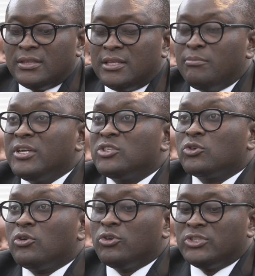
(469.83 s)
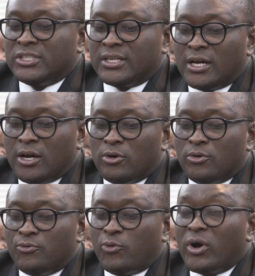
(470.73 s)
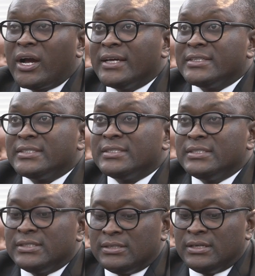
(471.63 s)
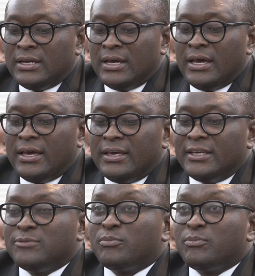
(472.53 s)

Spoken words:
The meteorological forecast has